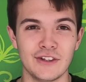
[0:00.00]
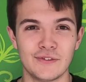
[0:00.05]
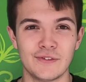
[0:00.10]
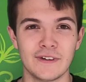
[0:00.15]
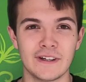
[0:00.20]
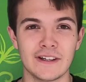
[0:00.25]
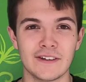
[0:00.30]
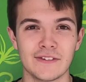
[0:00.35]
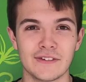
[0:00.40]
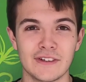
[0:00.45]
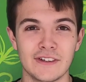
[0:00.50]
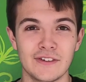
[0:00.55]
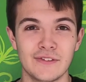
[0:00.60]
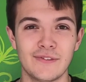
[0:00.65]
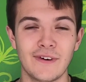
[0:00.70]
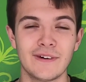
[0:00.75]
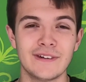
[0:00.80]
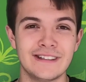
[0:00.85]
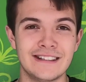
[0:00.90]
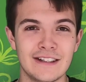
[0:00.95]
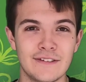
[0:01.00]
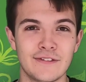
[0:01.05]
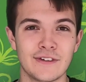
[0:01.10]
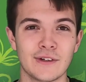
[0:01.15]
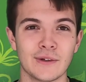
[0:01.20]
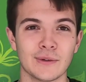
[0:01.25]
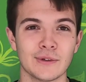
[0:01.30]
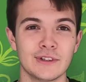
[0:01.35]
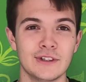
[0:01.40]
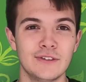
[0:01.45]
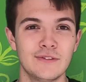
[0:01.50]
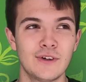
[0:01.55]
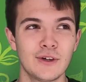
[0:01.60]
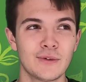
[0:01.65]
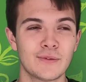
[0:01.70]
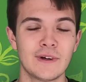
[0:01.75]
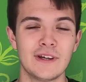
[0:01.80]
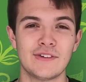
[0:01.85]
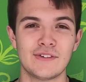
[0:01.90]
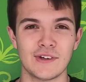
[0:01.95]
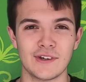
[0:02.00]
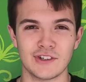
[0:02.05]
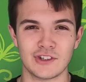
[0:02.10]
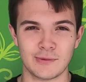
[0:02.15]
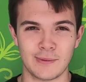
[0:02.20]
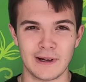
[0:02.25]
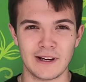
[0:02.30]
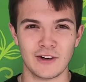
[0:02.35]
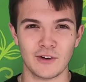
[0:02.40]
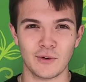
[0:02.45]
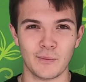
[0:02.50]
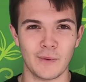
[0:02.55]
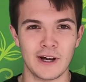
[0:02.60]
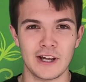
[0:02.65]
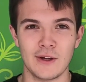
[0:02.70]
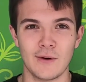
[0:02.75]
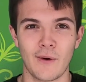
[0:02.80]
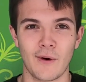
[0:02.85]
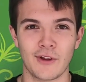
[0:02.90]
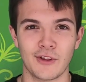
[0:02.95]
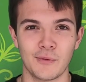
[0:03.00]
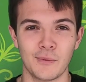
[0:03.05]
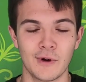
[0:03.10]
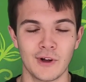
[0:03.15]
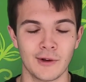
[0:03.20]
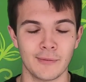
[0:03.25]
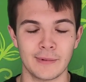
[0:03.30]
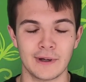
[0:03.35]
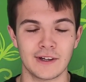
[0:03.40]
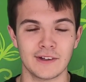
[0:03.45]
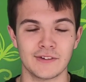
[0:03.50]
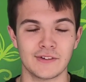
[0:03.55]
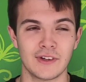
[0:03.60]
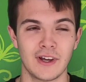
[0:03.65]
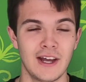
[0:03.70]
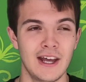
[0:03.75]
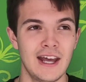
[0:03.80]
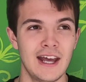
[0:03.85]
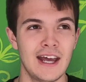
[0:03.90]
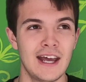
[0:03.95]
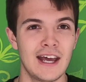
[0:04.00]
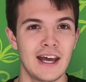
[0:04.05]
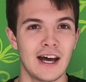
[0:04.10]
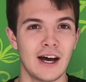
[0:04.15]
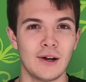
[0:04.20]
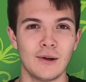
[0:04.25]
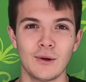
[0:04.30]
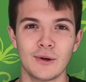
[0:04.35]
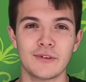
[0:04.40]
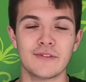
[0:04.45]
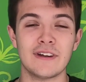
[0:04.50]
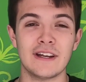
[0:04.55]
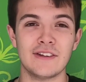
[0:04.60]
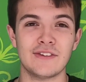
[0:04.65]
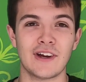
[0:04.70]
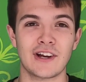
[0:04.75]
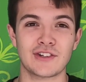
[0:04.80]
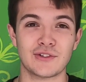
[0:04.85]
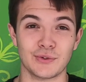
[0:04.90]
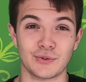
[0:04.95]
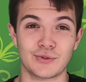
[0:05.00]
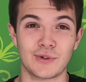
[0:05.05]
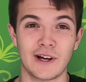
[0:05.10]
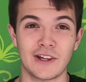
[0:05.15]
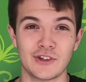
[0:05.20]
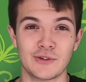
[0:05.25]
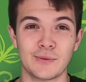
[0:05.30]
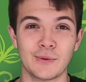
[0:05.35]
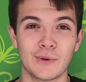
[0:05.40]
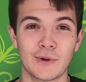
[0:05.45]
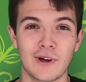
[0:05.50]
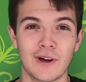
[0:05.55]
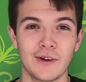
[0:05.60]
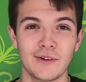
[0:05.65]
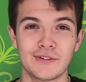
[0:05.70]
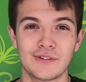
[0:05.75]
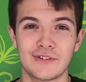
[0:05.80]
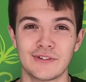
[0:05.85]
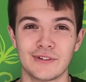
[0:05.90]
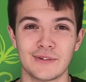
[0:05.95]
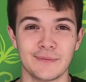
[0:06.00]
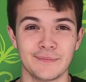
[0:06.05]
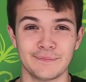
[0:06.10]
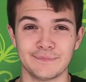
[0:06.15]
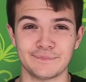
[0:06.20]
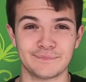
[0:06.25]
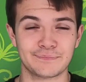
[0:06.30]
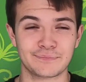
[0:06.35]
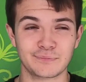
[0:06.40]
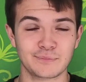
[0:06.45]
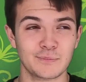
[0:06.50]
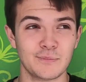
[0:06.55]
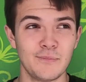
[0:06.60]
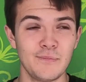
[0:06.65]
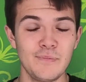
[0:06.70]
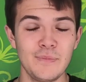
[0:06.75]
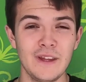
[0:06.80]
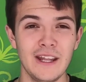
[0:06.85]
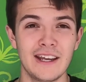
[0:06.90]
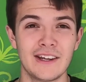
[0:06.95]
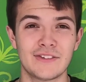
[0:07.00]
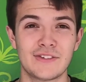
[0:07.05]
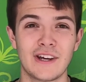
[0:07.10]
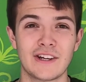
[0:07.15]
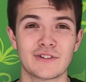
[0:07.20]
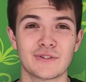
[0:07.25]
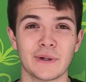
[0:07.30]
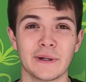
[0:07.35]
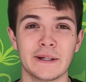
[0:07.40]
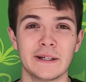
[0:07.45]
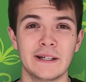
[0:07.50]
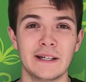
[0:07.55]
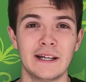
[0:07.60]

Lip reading: figures and it's very difficult, and you've got to research depending on where you are in the world, because a lot of it is actual transport costs and etc.